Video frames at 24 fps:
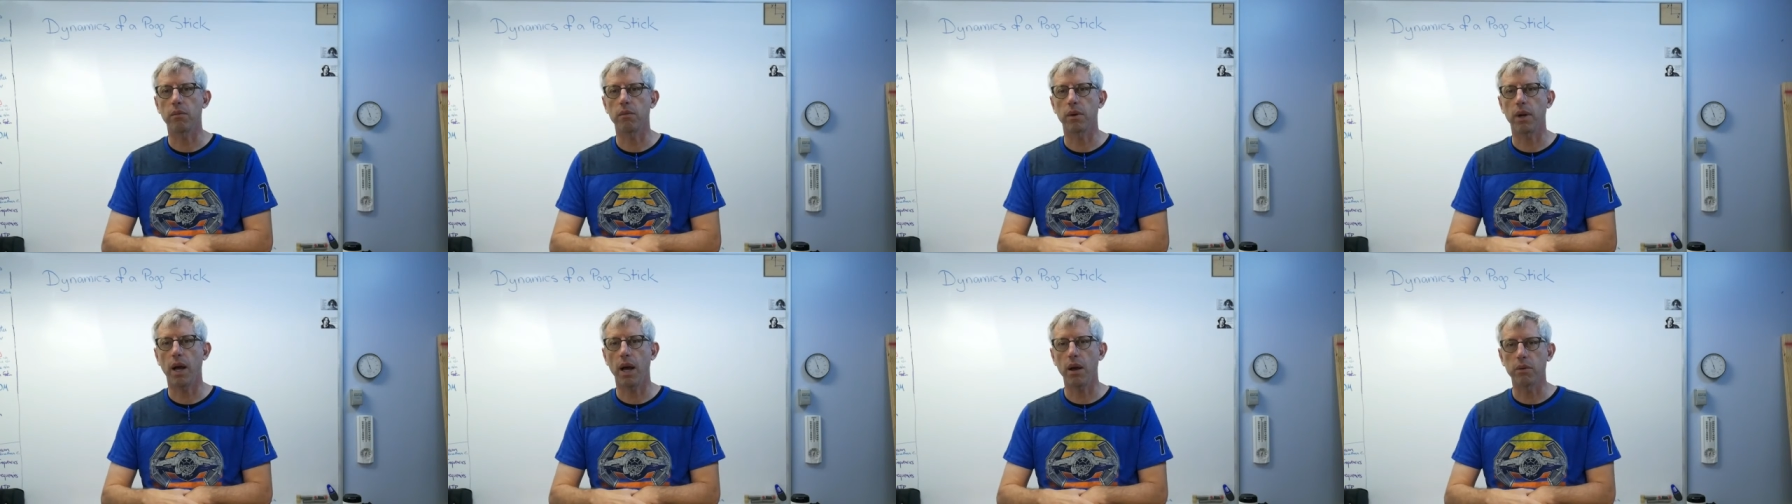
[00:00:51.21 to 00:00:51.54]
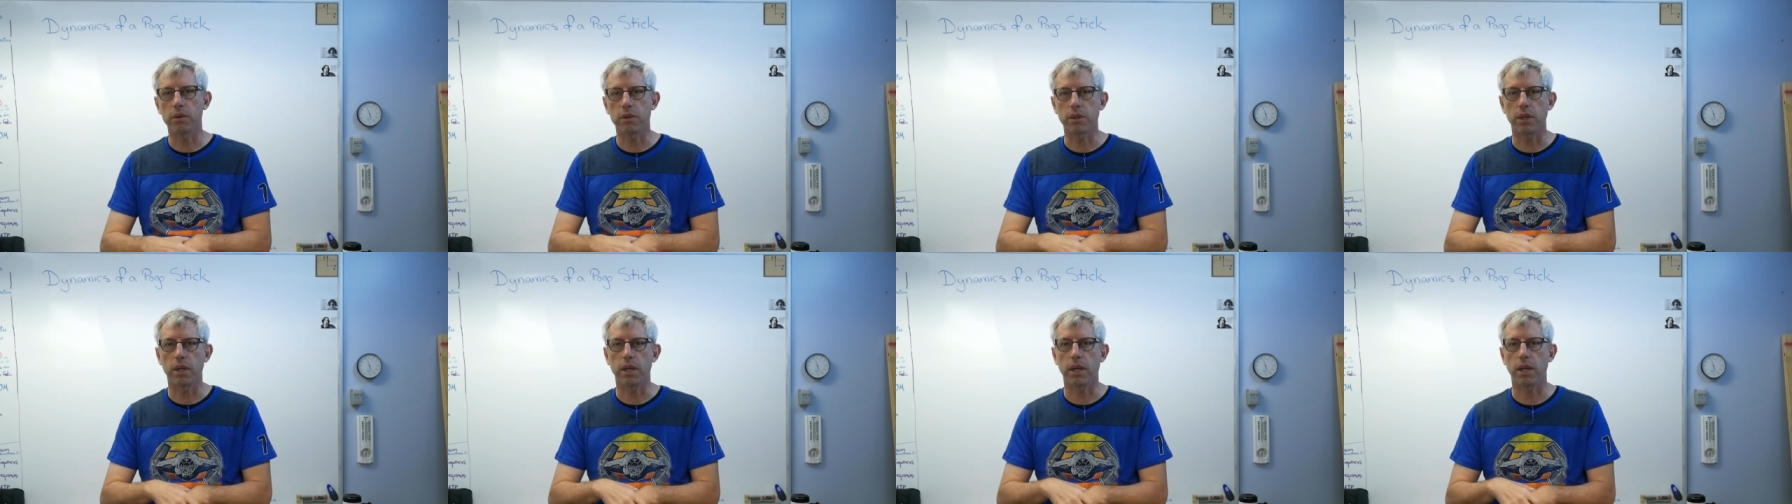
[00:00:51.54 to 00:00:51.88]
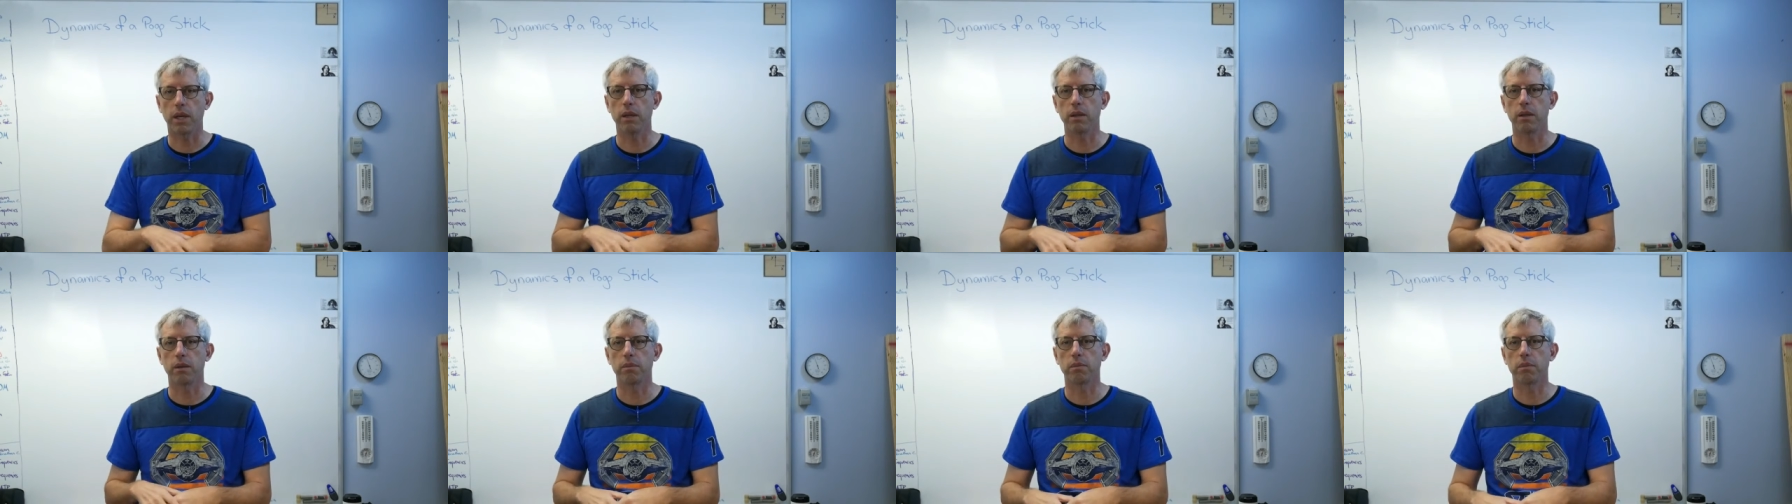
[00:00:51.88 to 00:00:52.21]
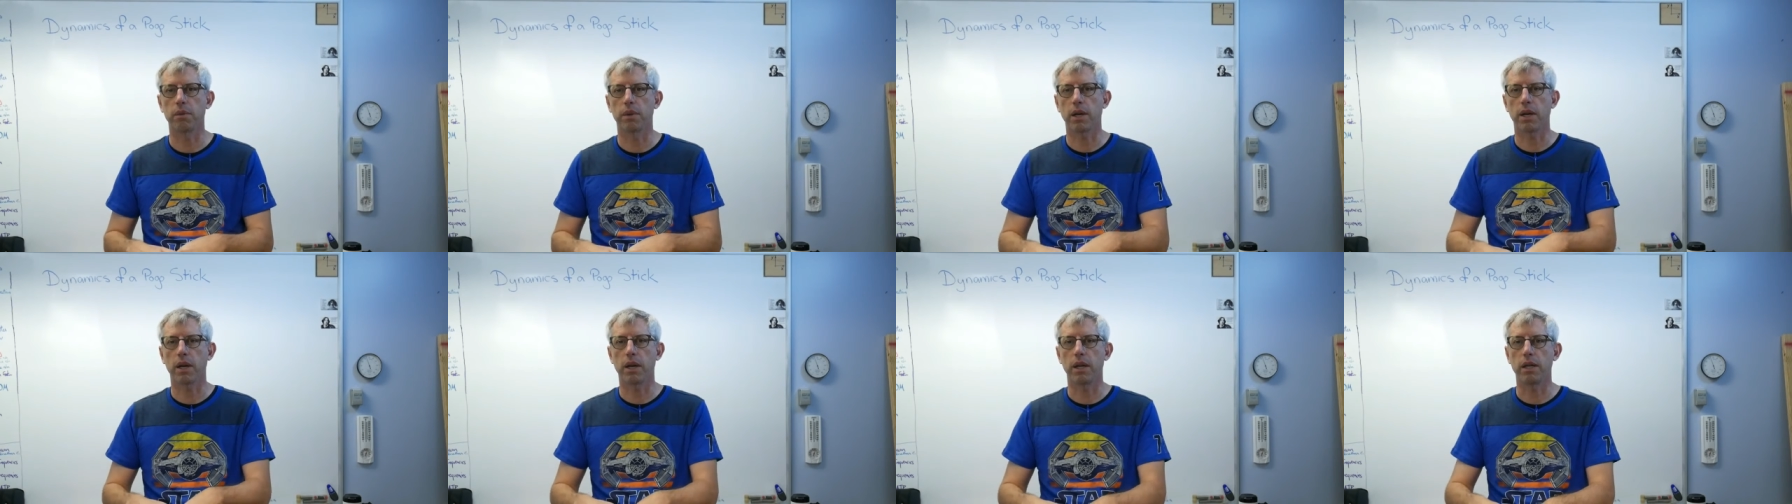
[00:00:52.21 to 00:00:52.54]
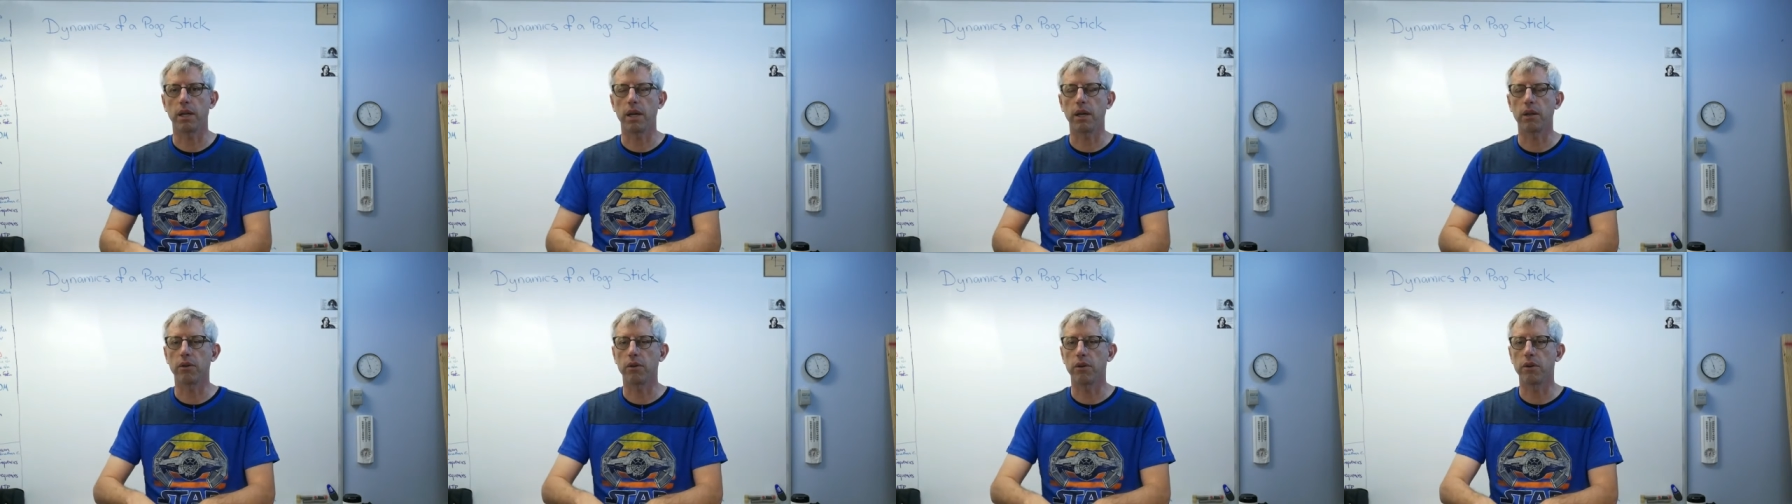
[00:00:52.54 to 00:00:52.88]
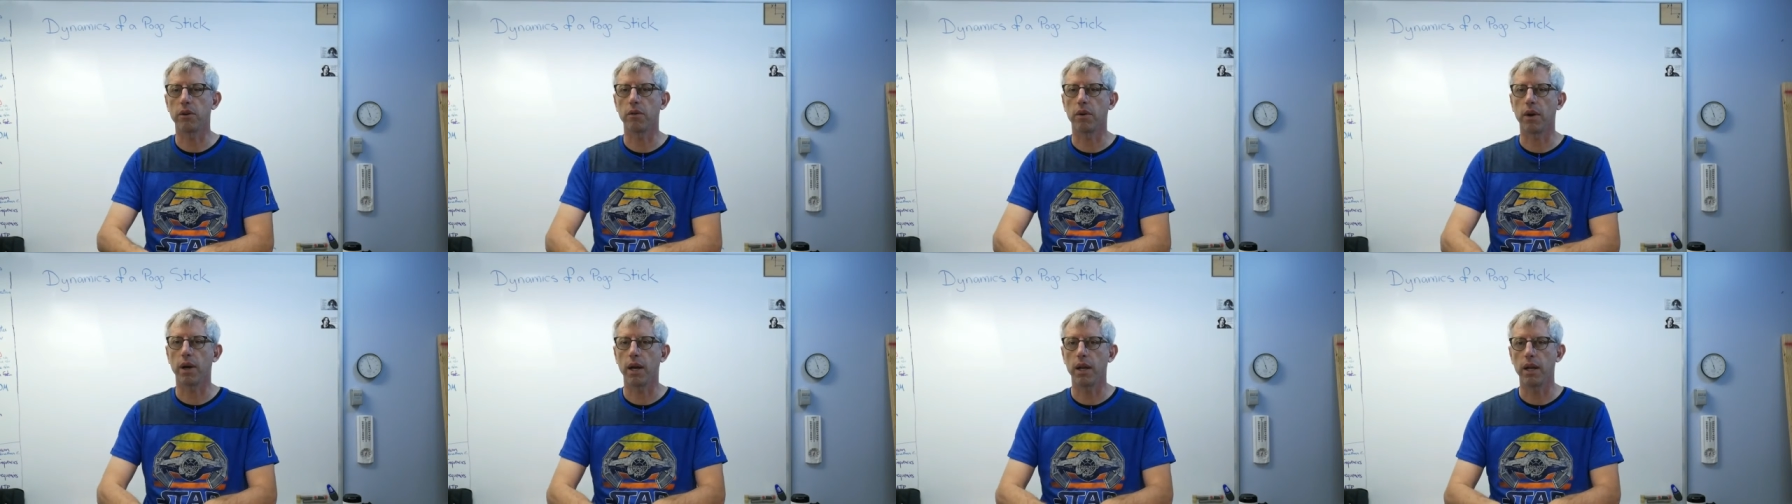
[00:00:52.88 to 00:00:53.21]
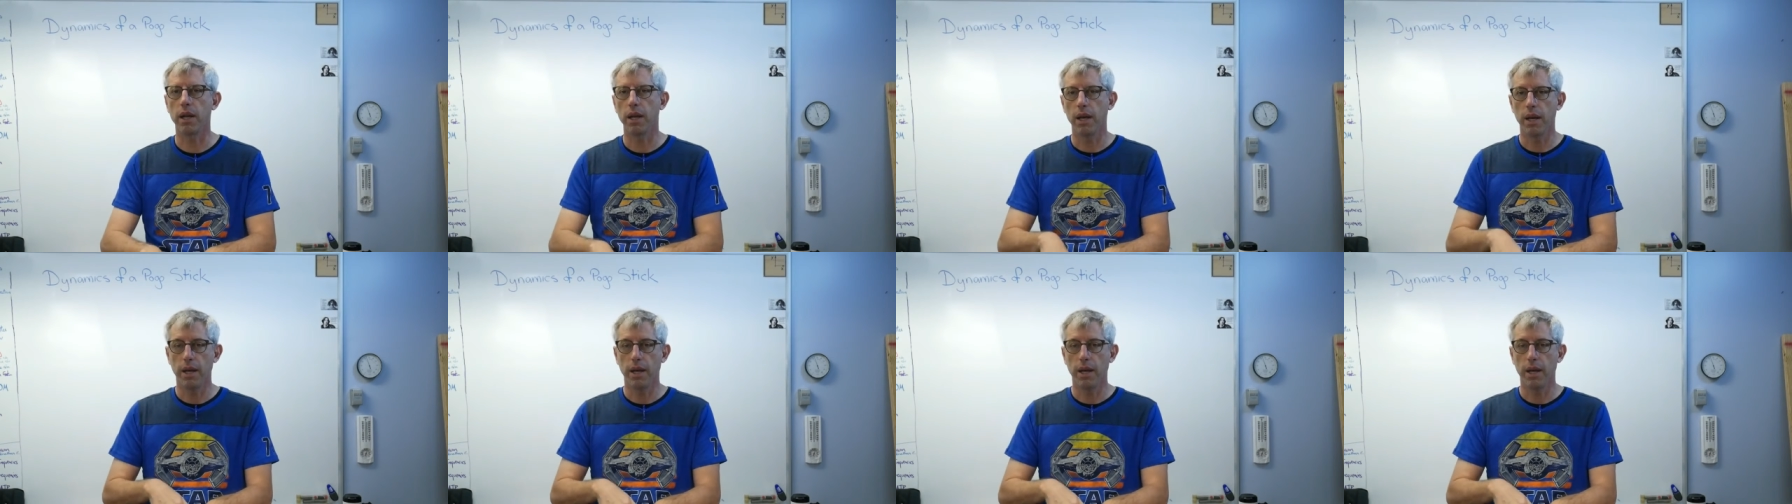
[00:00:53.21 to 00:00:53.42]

when I was a kid, the, the kind I learned to ride,